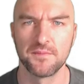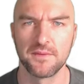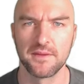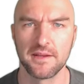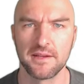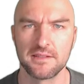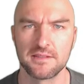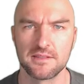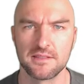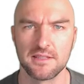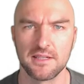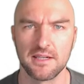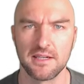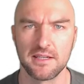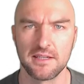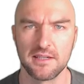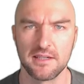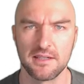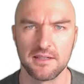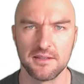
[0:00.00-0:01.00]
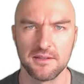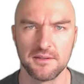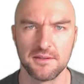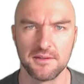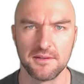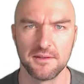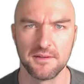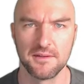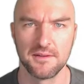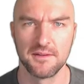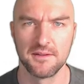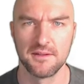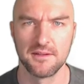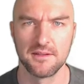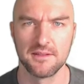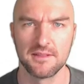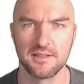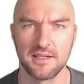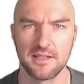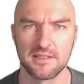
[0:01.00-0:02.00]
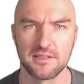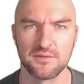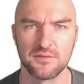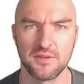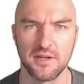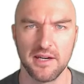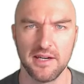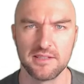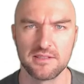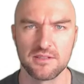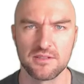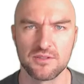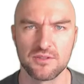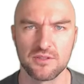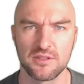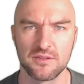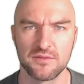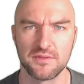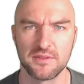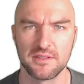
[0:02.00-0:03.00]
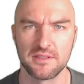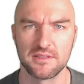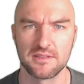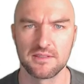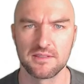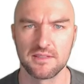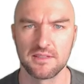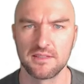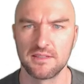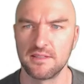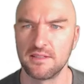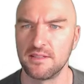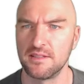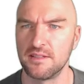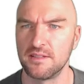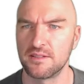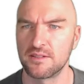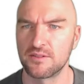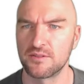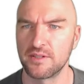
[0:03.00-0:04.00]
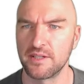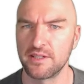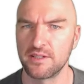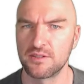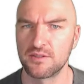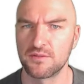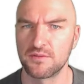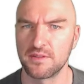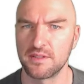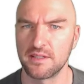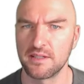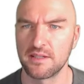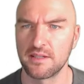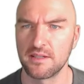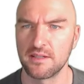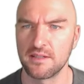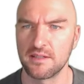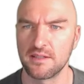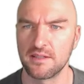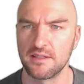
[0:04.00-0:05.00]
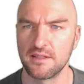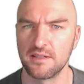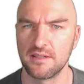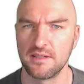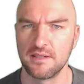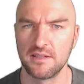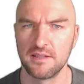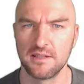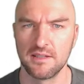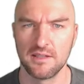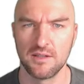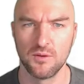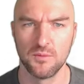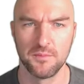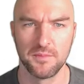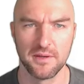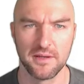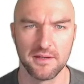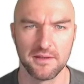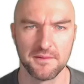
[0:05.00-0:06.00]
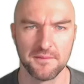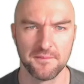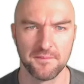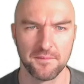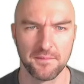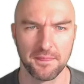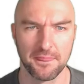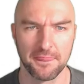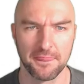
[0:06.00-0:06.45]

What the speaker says: Test data, data for Isosurface, range fig, open.